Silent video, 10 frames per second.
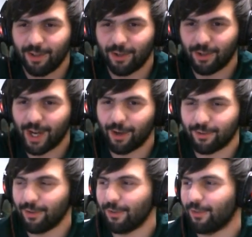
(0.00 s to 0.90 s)
good
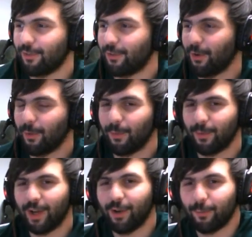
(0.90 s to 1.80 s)
characters, so
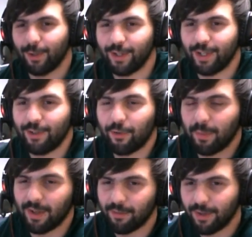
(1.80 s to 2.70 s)
I don't really need too
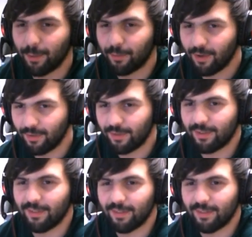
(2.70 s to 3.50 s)
many of the upgrades